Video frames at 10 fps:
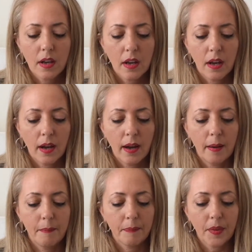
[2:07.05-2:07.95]

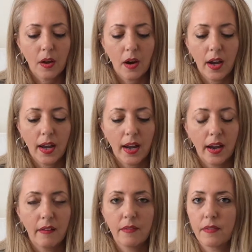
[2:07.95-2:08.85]

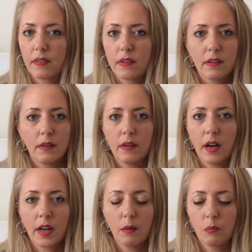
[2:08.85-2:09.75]
I
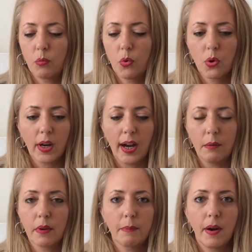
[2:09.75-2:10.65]
can walk
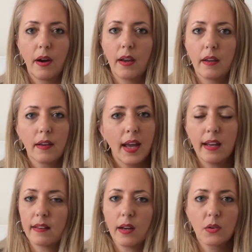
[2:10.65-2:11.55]
out with my
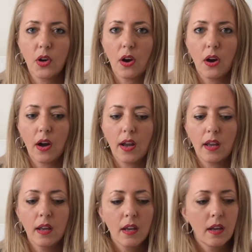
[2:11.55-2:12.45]
head held
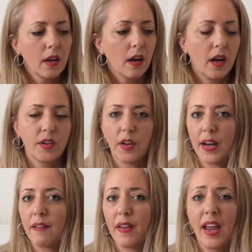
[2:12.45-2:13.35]
high. I don't
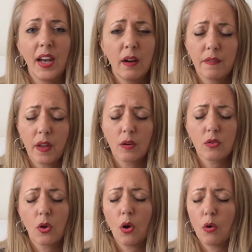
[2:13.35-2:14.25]
have any of
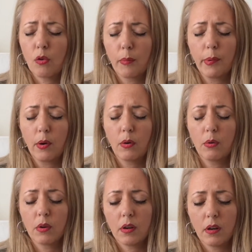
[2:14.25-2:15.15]
those
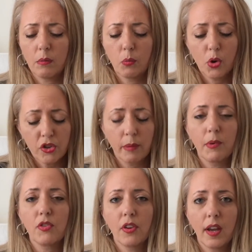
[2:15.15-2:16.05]
horrible washing
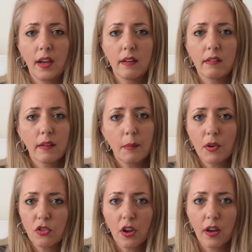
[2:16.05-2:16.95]
machine,
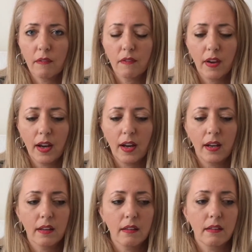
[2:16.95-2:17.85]
stomach churning
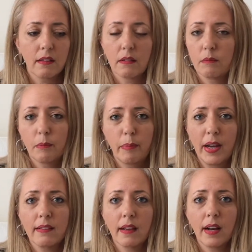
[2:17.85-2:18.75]
feelings
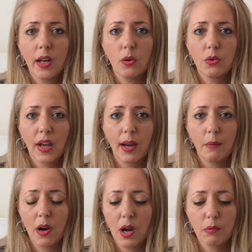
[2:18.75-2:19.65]
basically all day
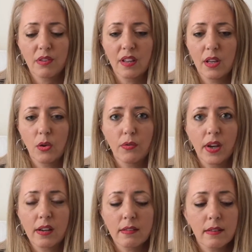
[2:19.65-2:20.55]
while I was in the
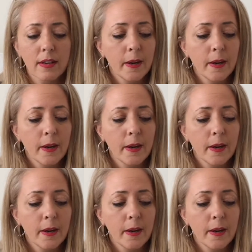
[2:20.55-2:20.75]
office.